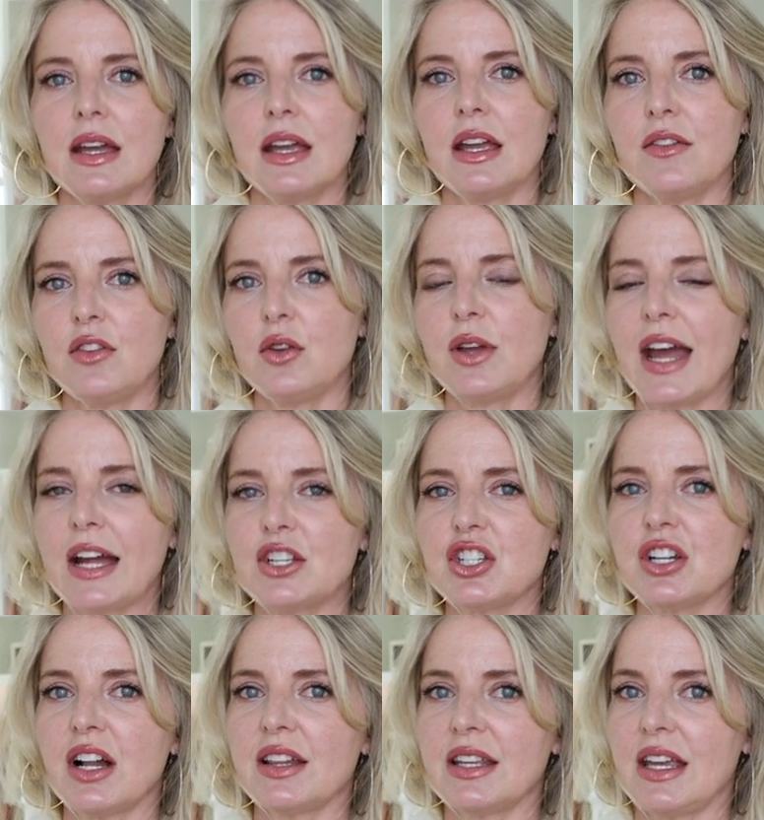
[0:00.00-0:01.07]
if you catch
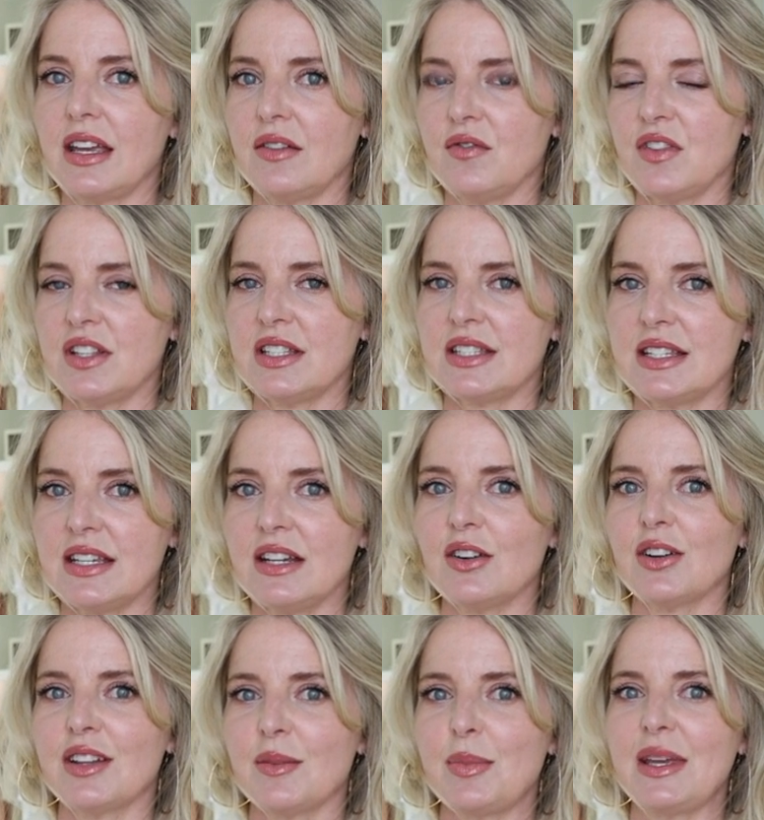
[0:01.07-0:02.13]
it on the infancy
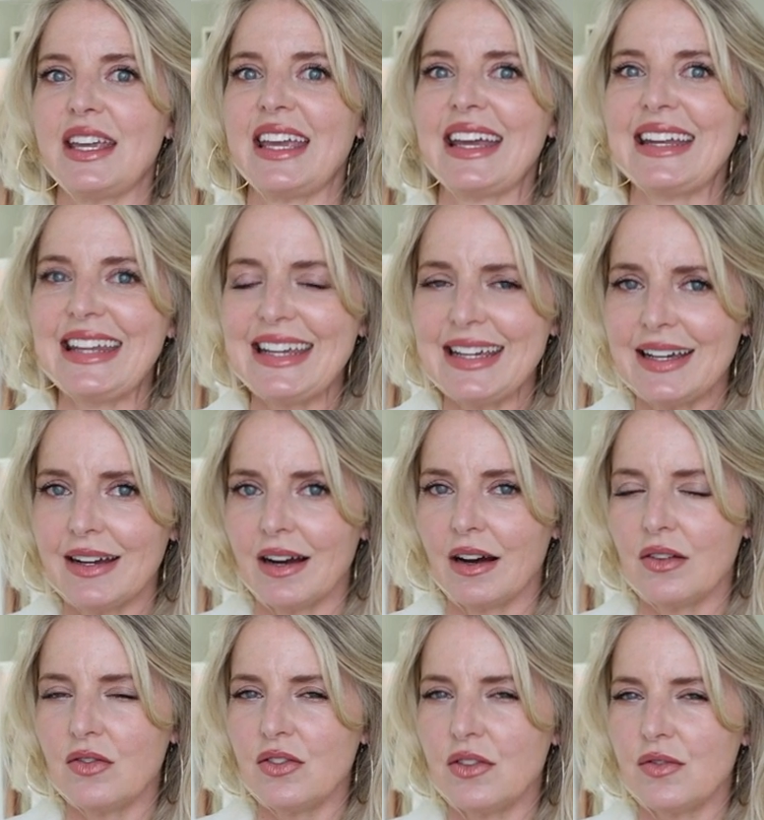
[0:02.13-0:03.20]
or the beginning
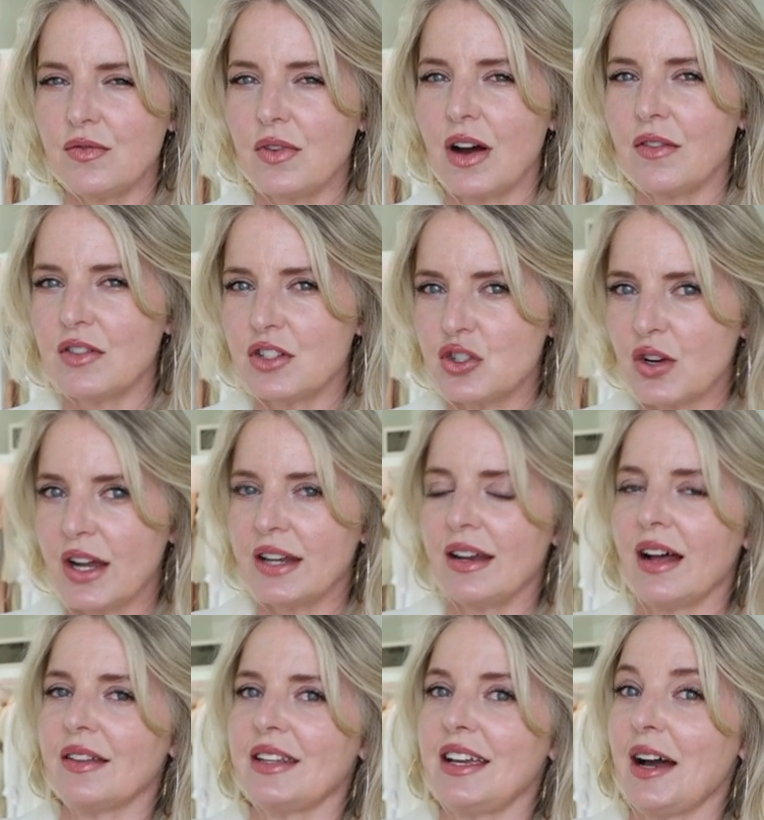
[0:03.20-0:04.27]
of the, of the trend,
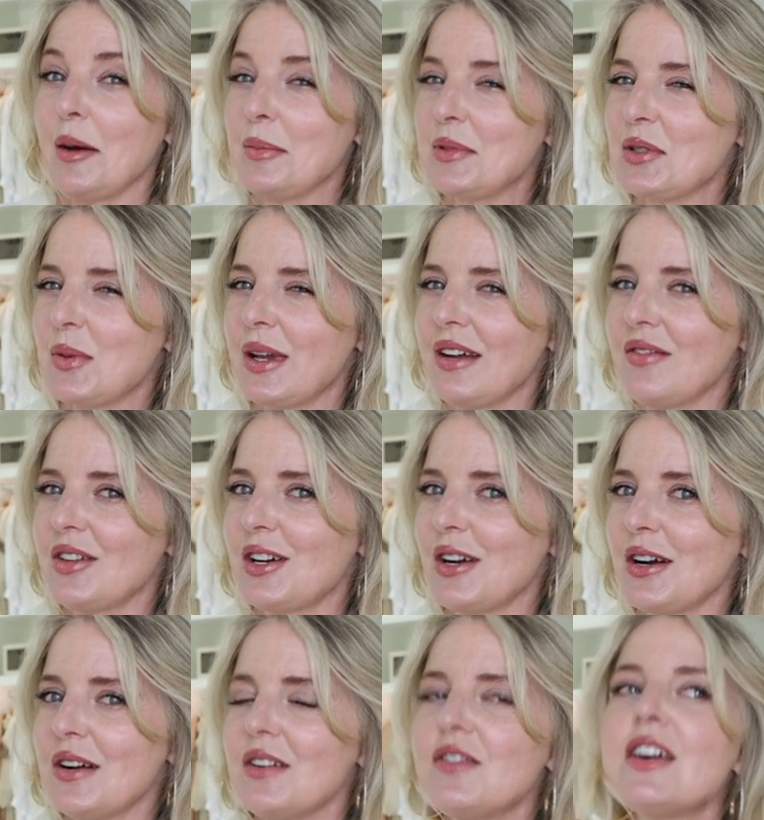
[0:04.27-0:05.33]
on the upswing of the
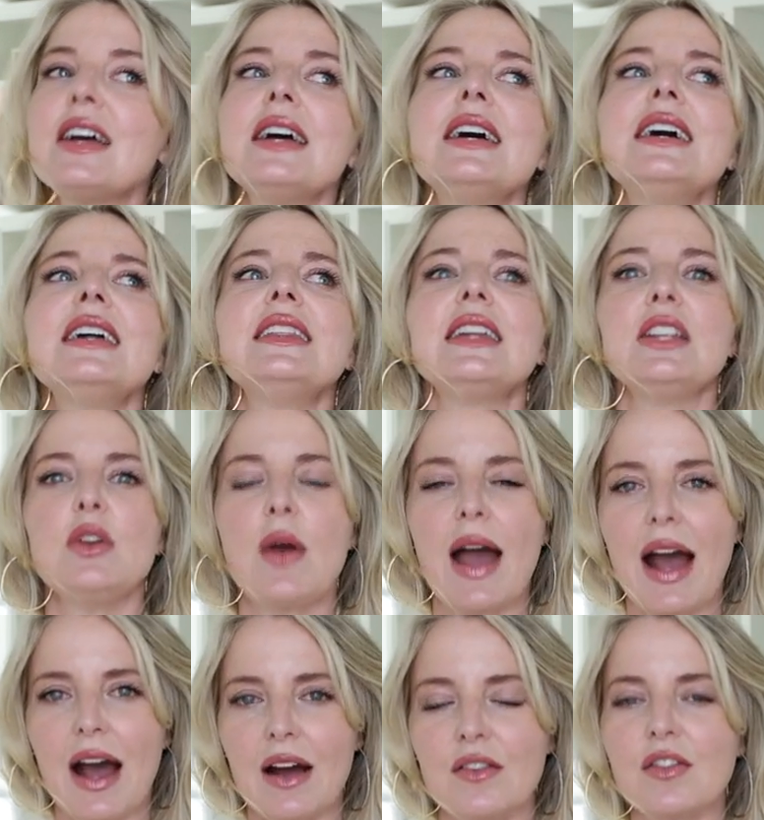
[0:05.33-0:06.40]
curve, then you
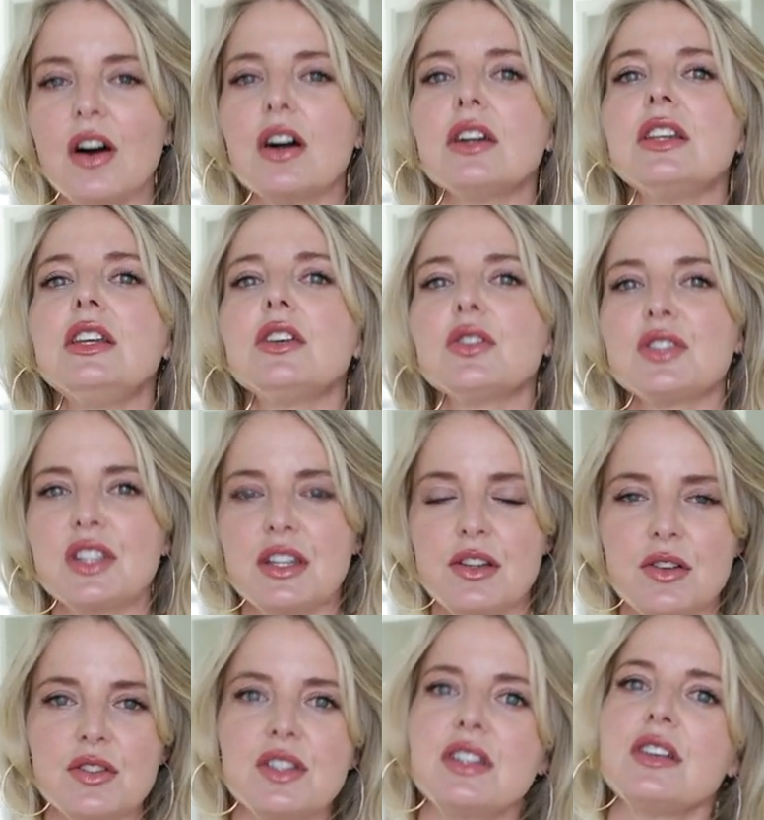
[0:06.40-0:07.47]
have years and
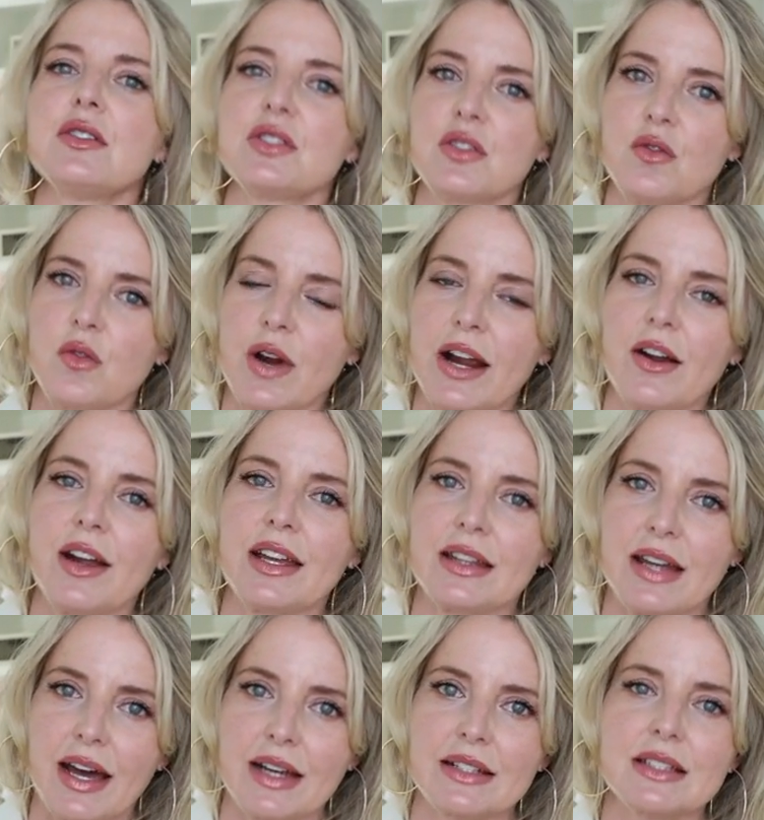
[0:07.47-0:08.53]
years and years of wearing
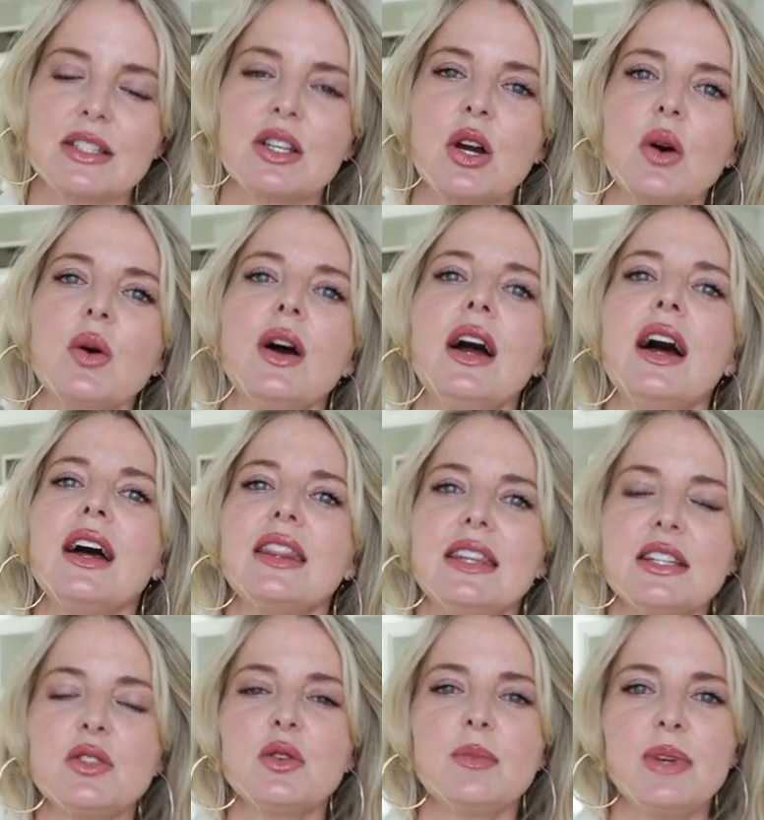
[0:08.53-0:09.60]
that. So
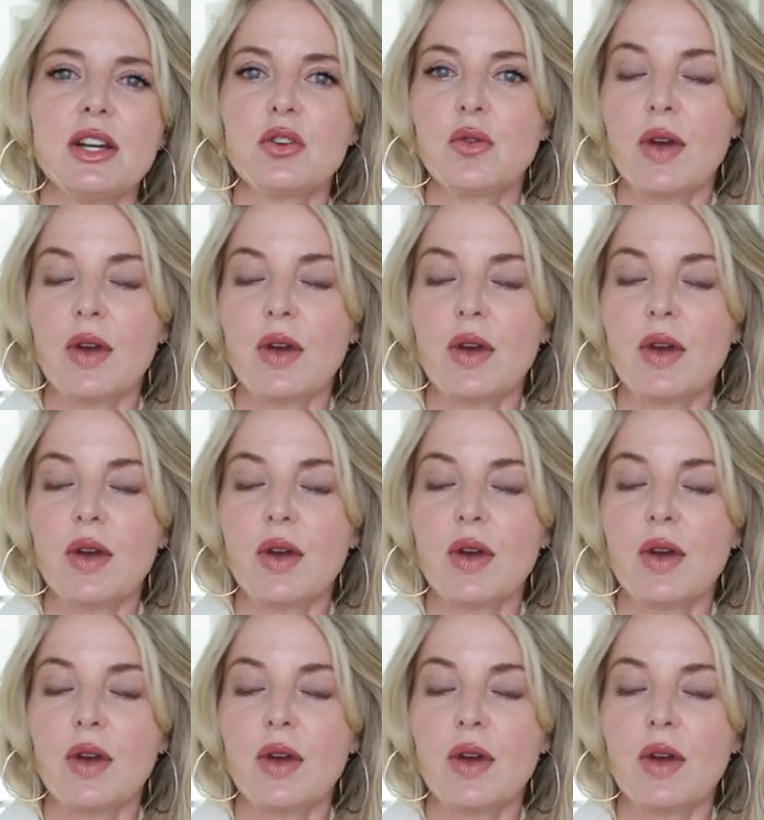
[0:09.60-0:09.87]
this would be a